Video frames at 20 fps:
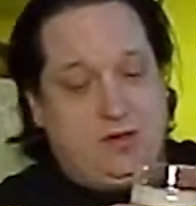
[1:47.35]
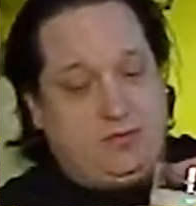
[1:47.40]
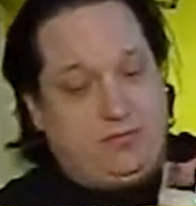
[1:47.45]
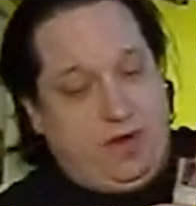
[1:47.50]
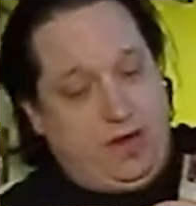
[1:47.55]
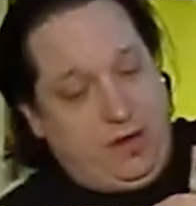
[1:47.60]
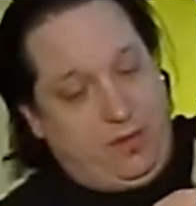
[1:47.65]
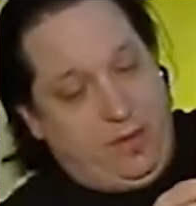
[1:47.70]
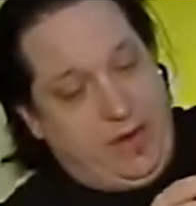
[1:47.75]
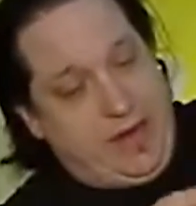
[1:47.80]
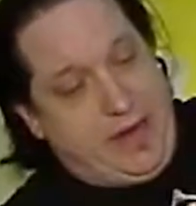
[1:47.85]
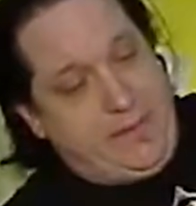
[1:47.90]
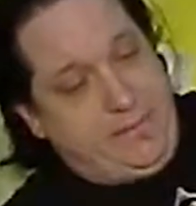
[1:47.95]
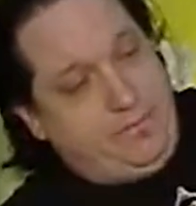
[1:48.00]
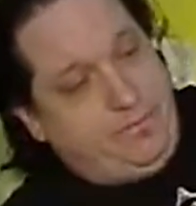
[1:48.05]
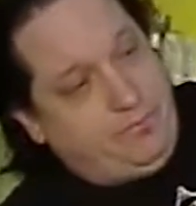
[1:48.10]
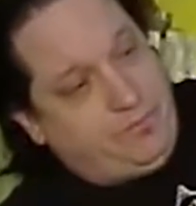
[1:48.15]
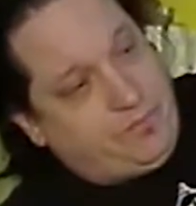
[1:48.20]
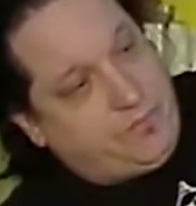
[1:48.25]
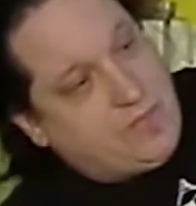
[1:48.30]
Right
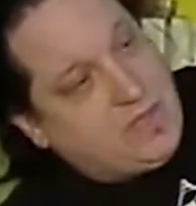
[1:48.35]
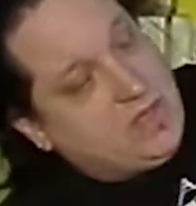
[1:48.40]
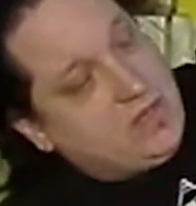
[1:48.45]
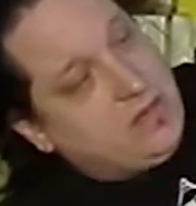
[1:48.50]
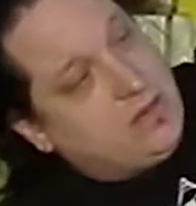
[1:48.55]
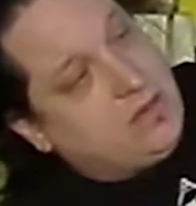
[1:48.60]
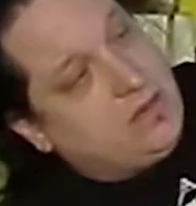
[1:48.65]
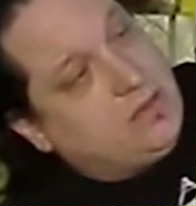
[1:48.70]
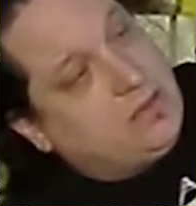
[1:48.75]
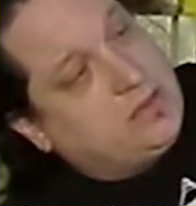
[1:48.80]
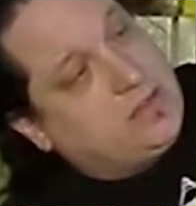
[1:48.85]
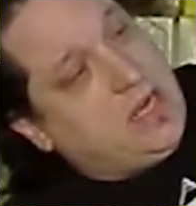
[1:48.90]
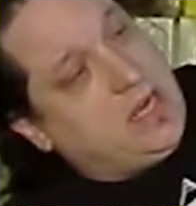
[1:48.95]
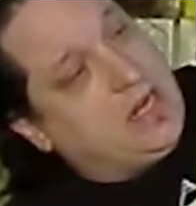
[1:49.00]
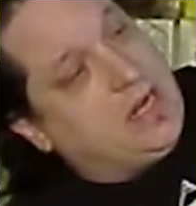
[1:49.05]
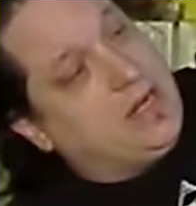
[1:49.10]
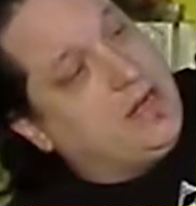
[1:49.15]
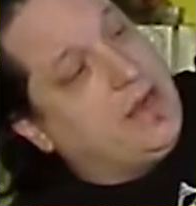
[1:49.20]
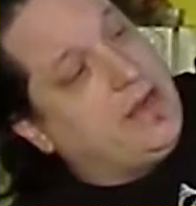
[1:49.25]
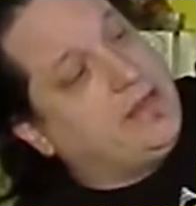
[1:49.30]
away, it's
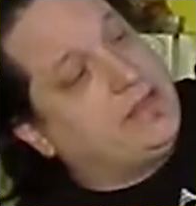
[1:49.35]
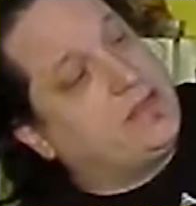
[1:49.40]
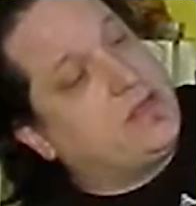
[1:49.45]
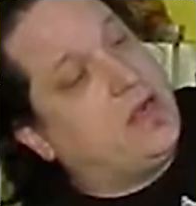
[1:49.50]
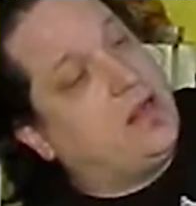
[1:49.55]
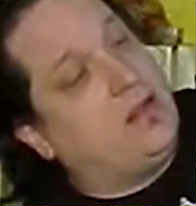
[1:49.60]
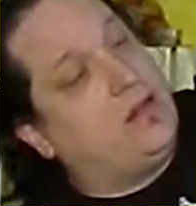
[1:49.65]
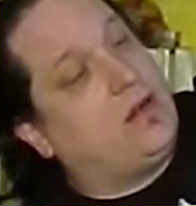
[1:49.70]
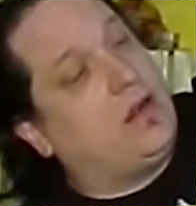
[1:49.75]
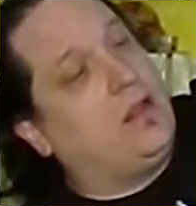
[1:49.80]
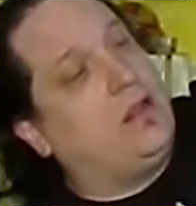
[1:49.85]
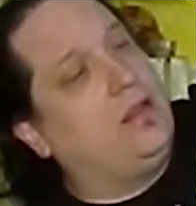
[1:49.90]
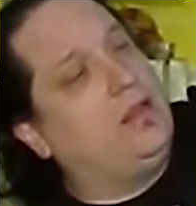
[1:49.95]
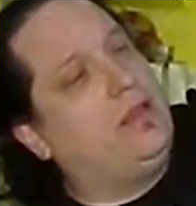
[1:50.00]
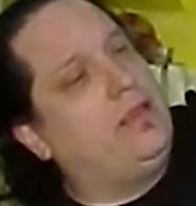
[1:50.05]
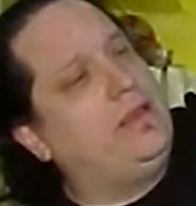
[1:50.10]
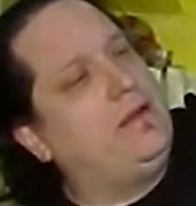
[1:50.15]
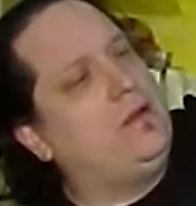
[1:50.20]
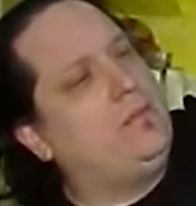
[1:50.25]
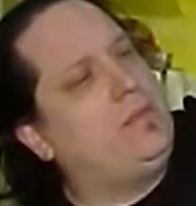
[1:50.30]
got a nice color, a
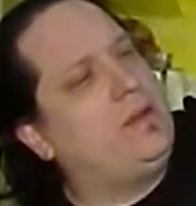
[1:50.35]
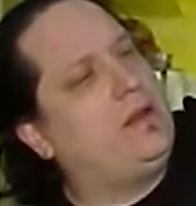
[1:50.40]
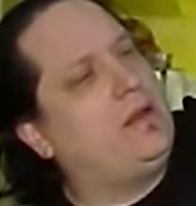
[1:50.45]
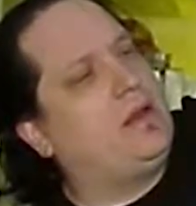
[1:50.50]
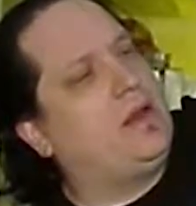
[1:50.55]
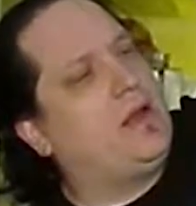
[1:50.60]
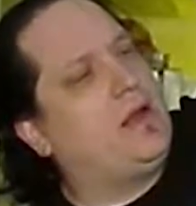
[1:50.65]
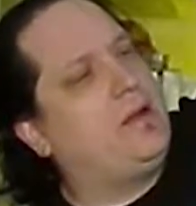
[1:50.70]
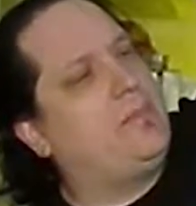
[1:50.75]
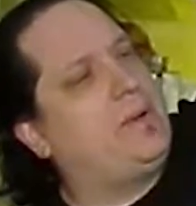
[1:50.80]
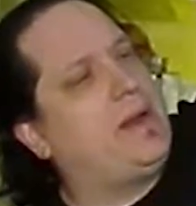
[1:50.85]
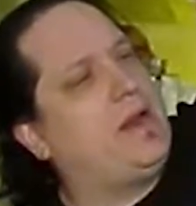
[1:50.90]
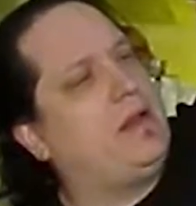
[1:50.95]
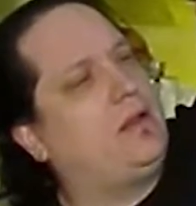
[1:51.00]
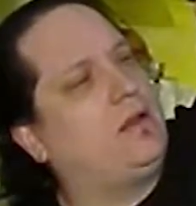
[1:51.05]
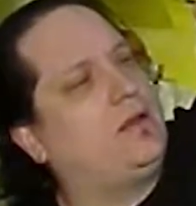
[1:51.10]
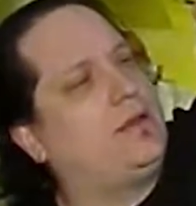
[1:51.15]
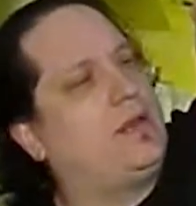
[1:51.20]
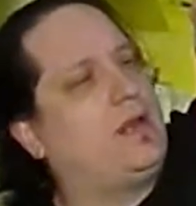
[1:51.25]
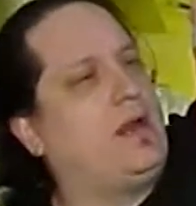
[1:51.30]
little bit
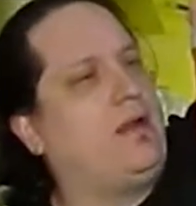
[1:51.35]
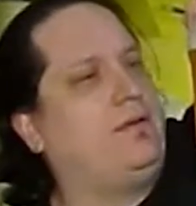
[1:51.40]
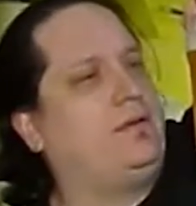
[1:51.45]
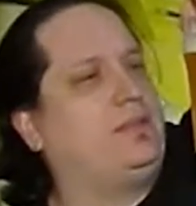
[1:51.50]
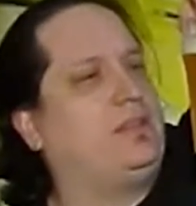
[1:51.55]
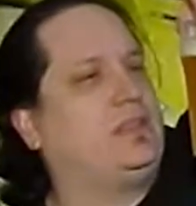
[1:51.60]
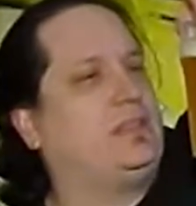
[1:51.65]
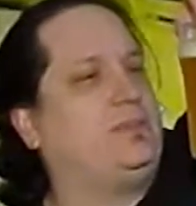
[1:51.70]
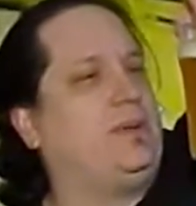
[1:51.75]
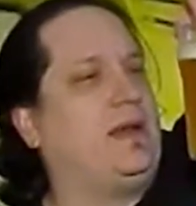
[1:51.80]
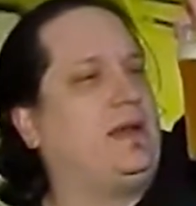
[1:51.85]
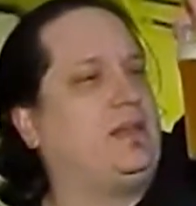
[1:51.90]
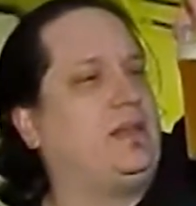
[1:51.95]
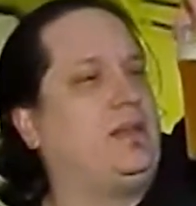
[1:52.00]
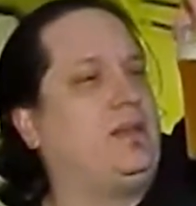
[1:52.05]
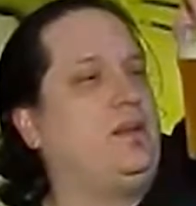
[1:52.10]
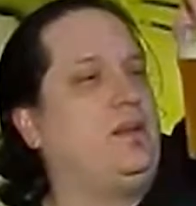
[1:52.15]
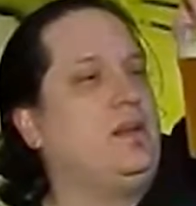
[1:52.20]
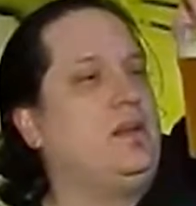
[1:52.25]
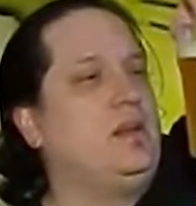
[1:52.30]
paler than I was
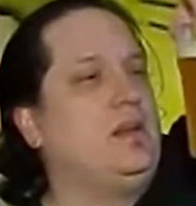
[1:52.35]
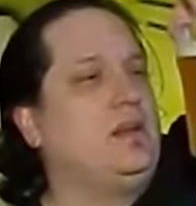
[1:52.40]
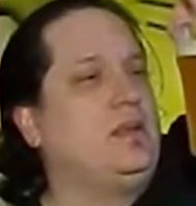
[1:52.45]
expecting.